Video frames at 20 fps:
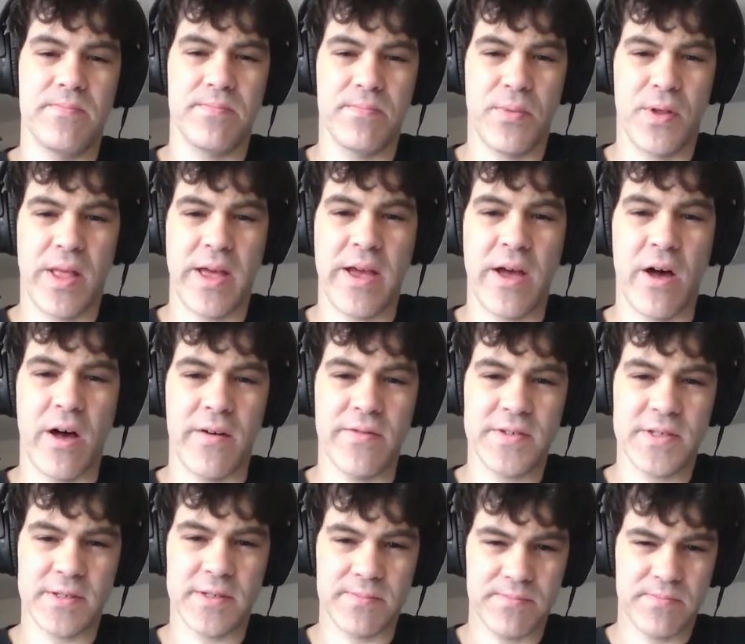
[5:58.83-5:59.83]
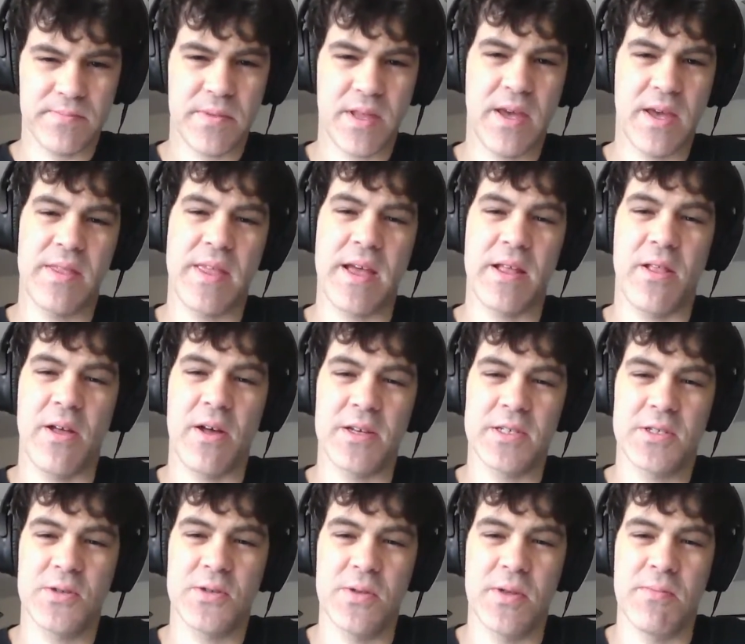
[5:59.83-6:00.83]
playoffs and they
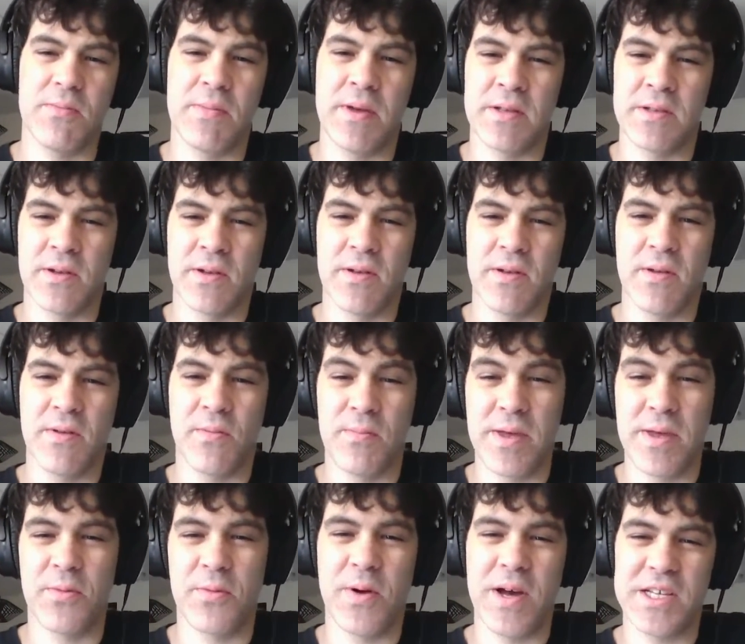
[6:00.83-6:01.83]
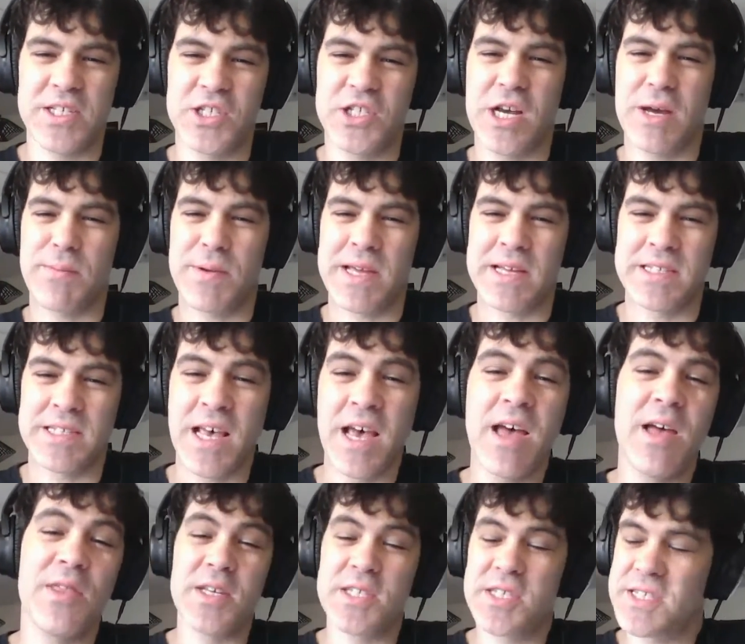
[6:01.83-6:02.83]
lost to the Midwest champions,
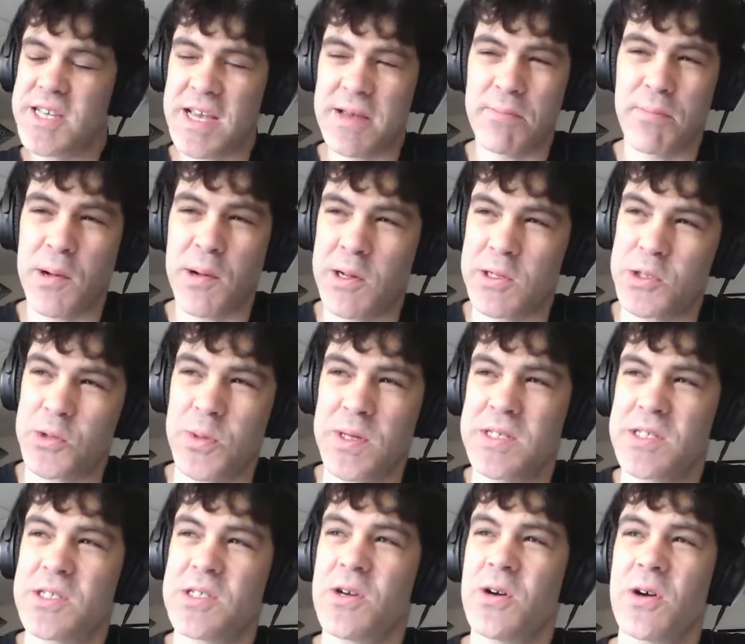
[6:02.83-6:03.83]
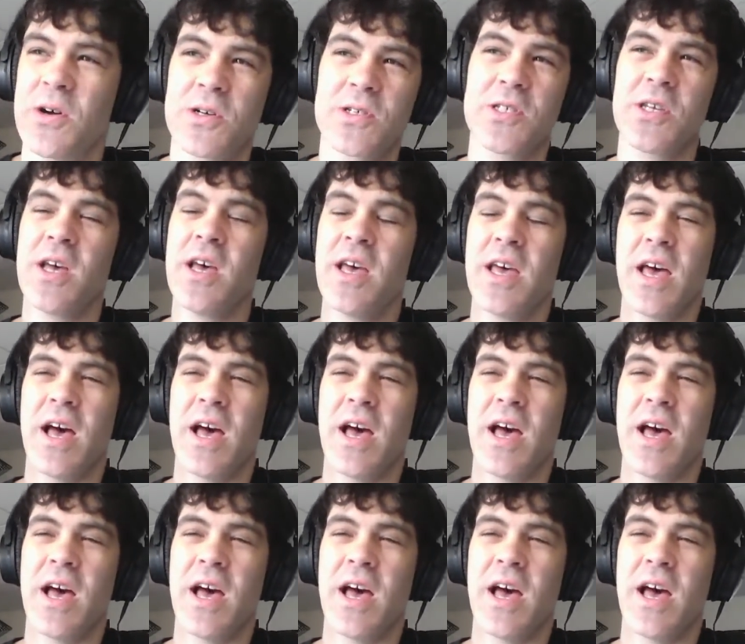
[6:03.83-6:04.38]
the St. Paul Twin Stars.